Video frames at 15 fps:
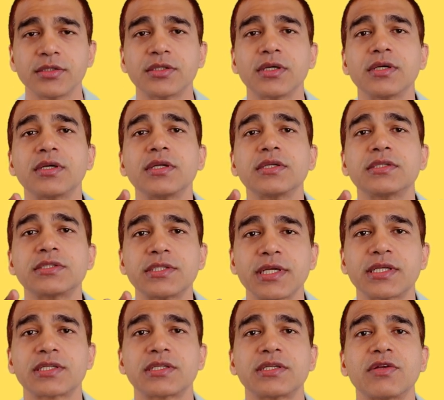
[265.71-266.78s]

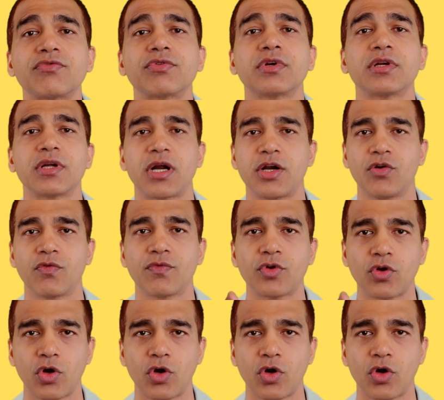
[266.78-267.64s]
36 different kind of